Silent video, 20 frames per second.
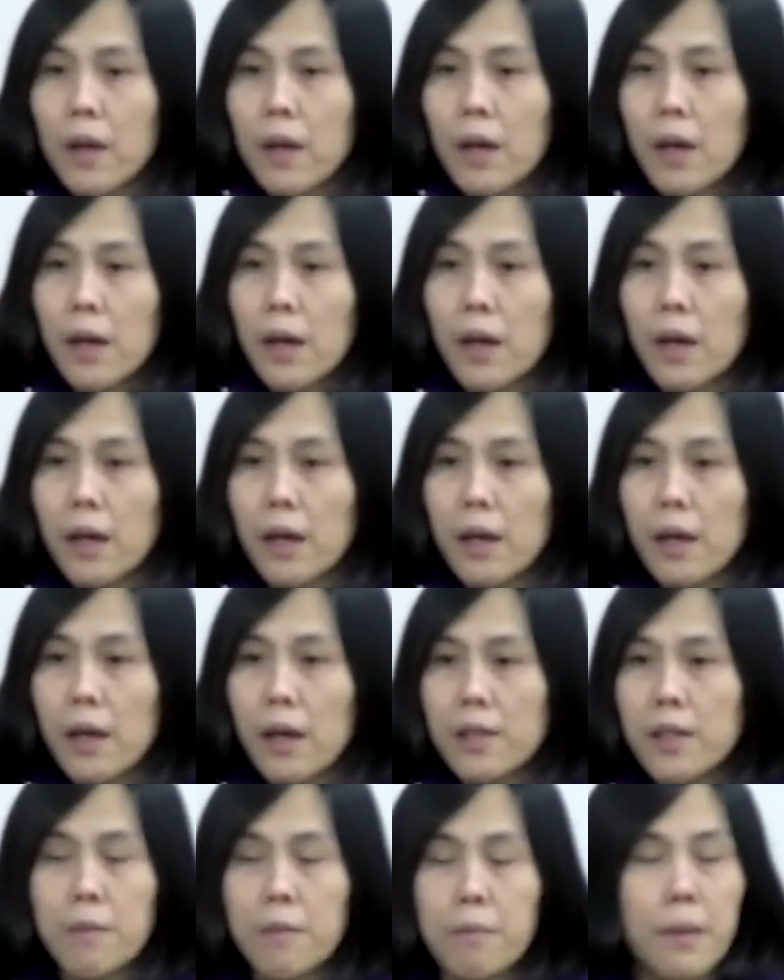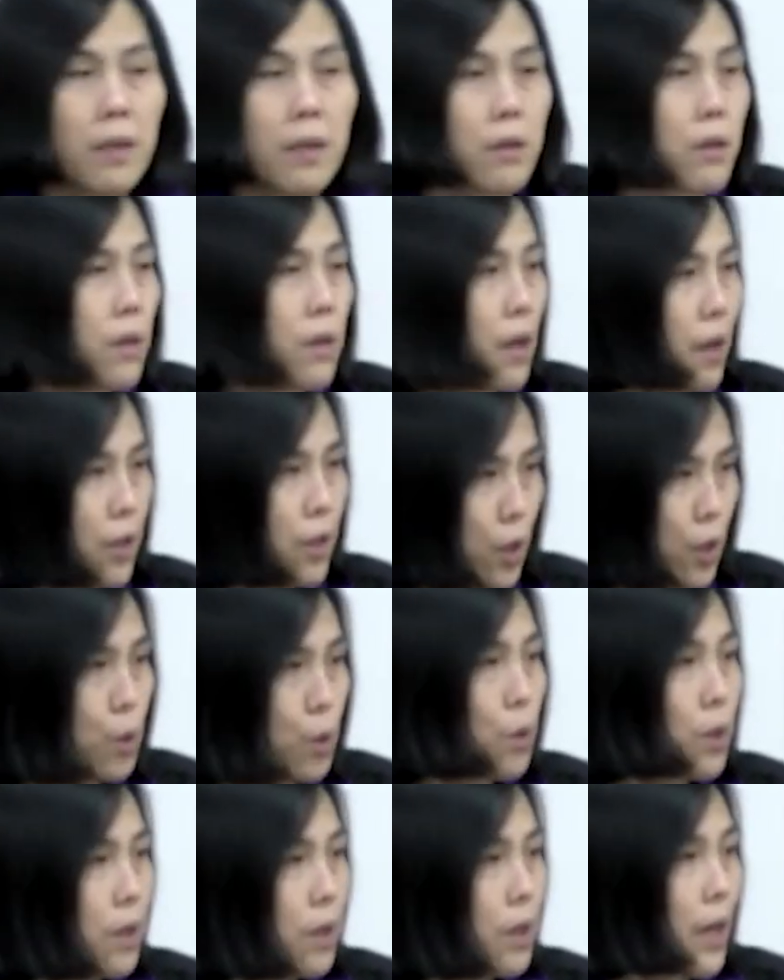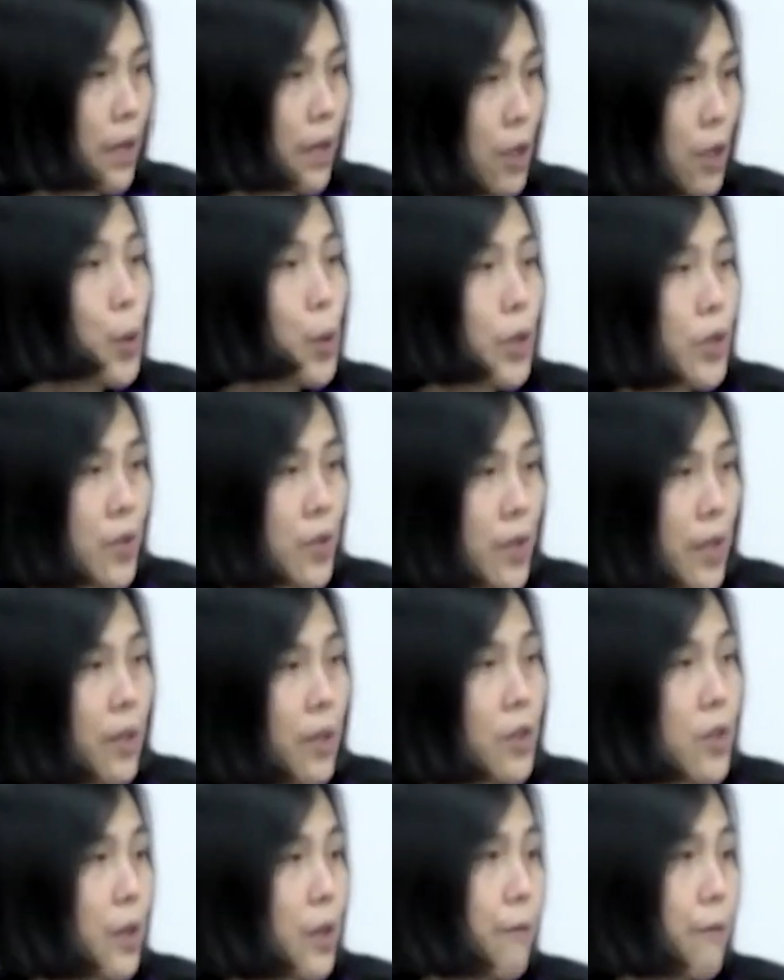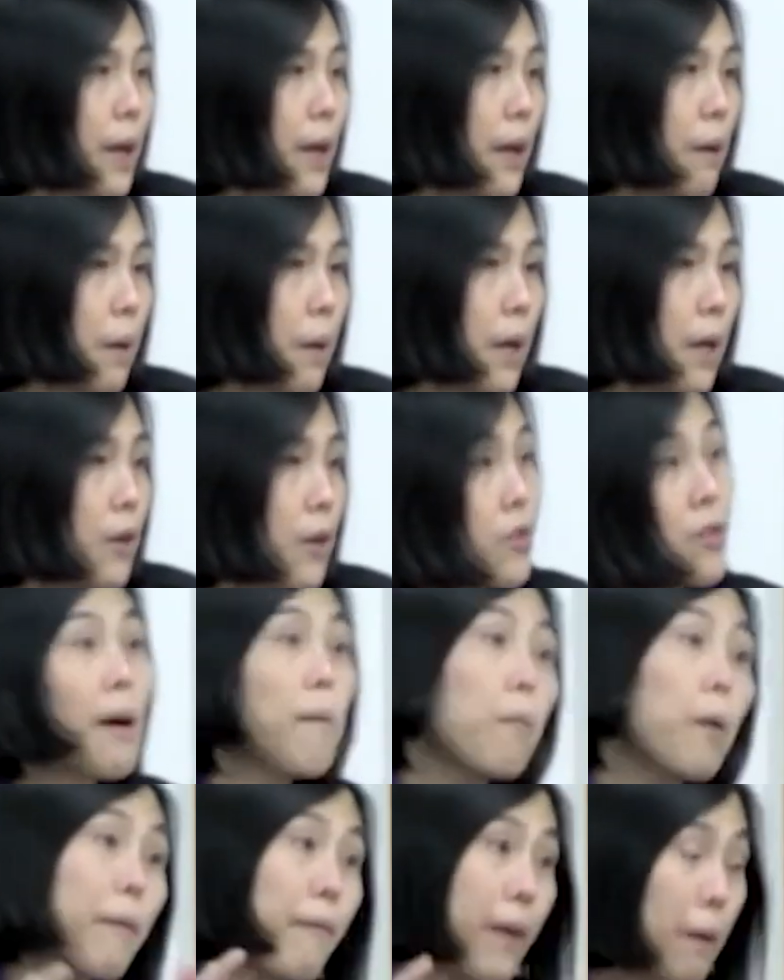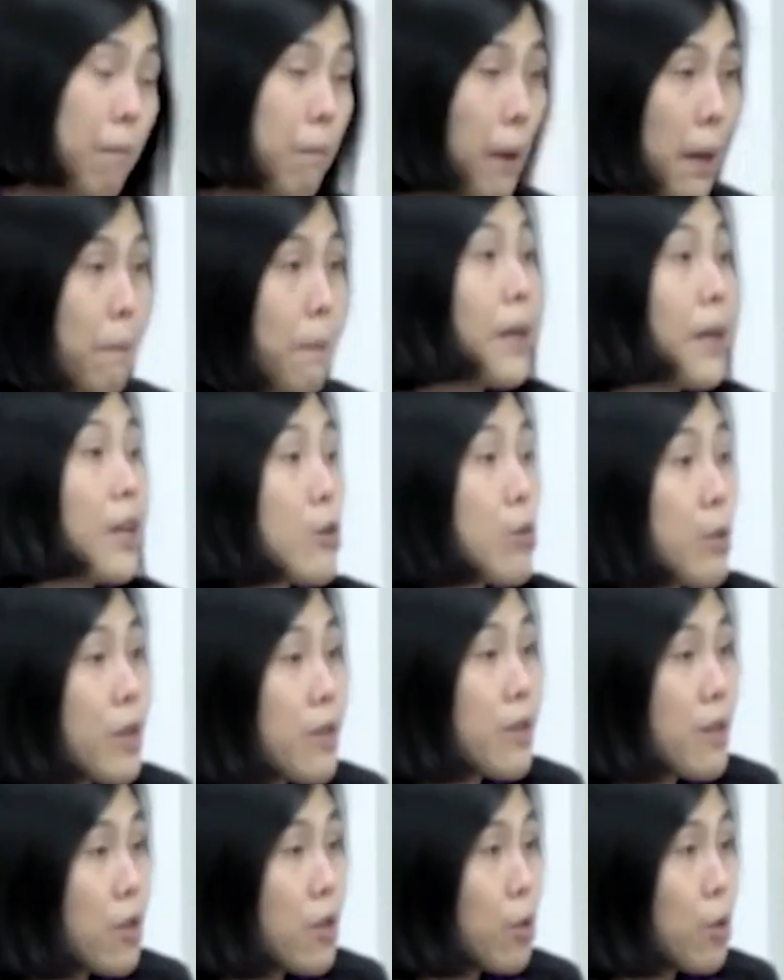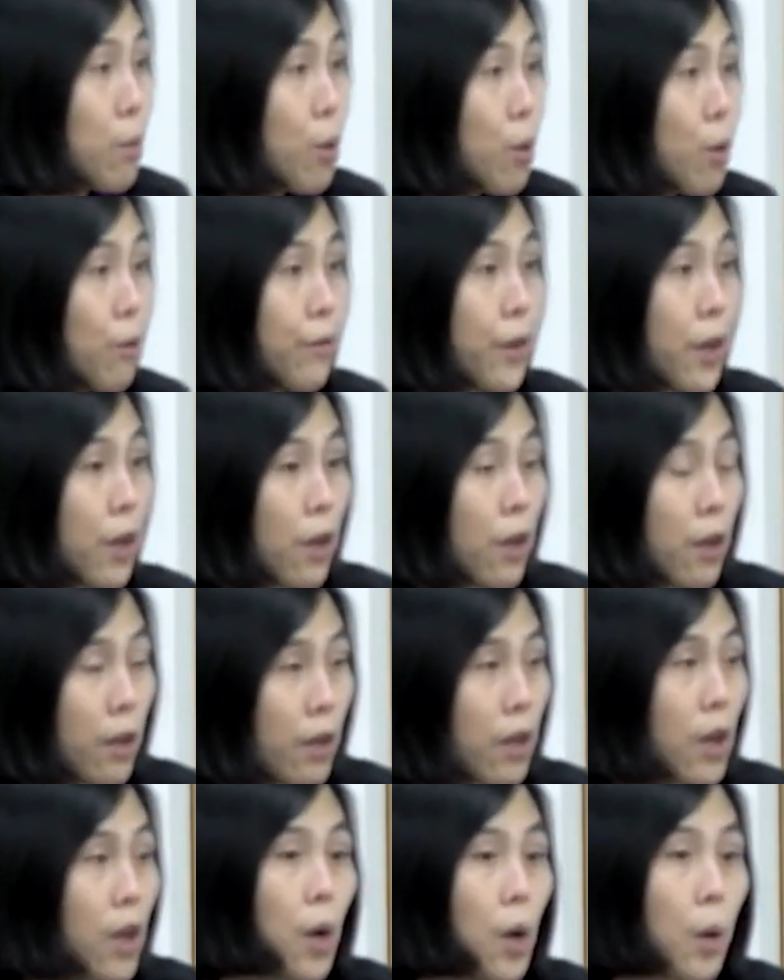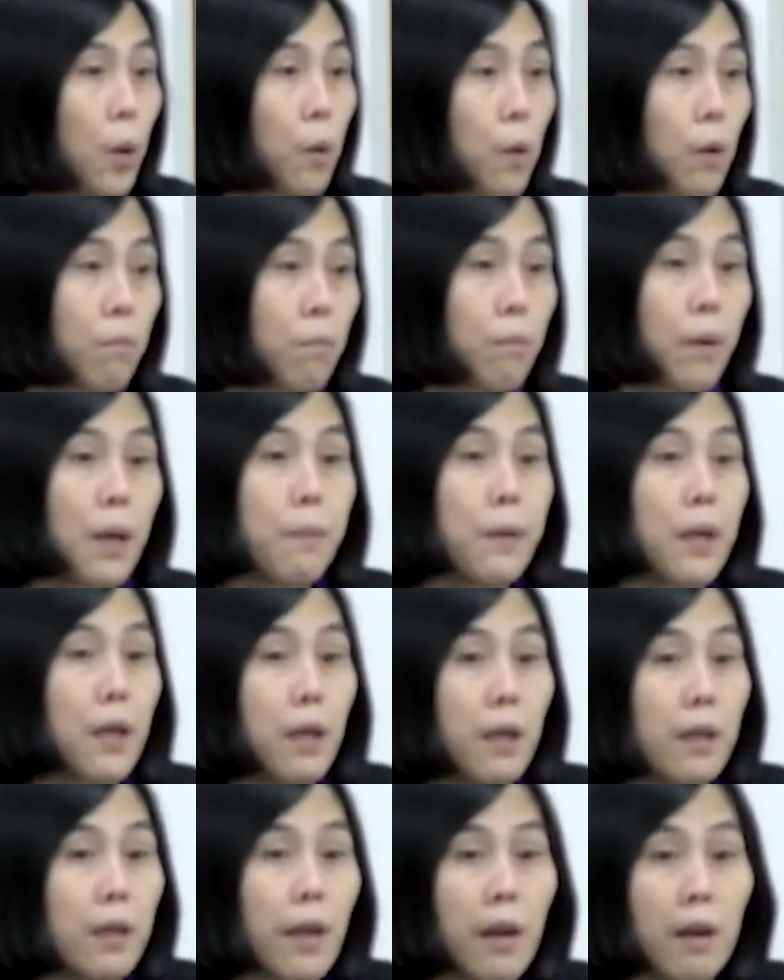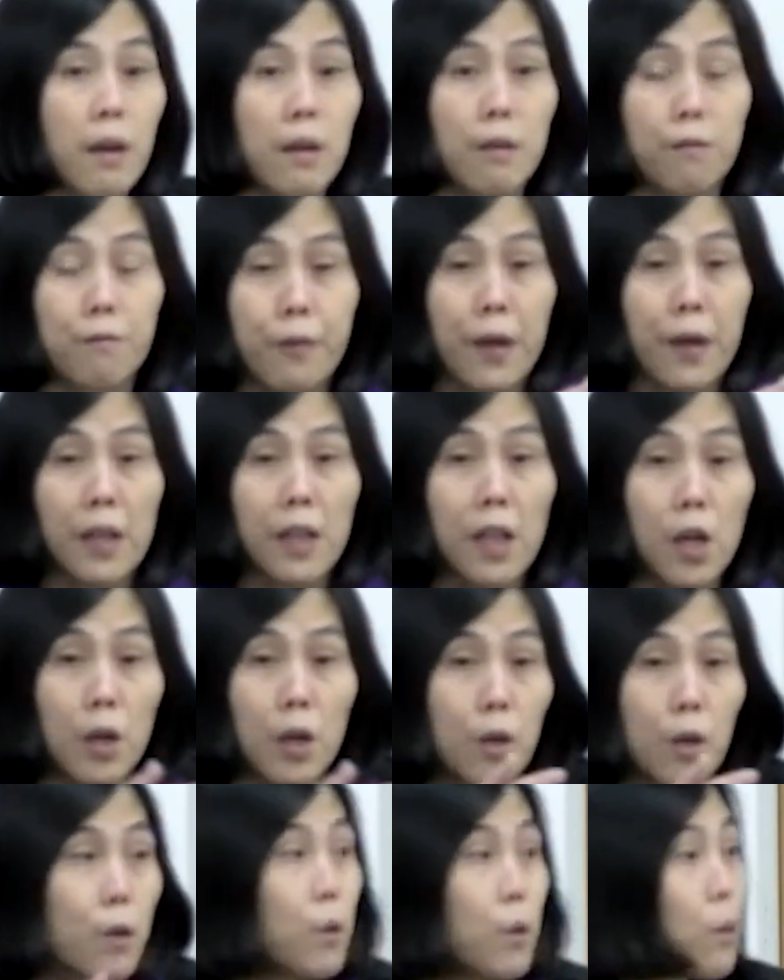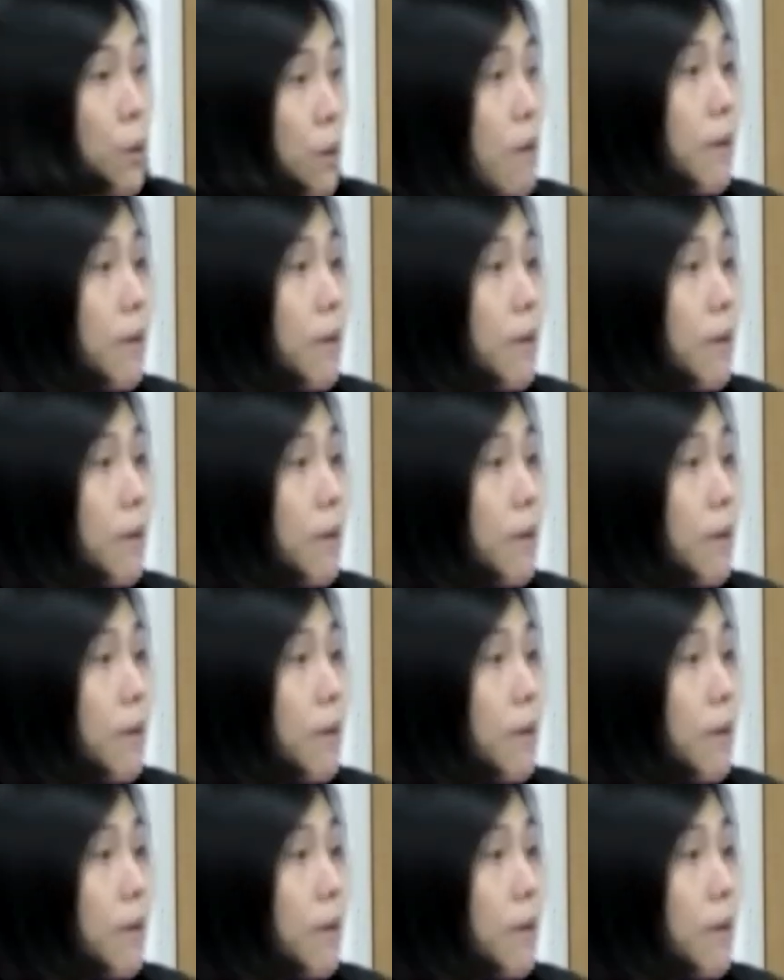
a team at Duke and UNC and see if they may some of them may be interested to move here, or maybe their fellow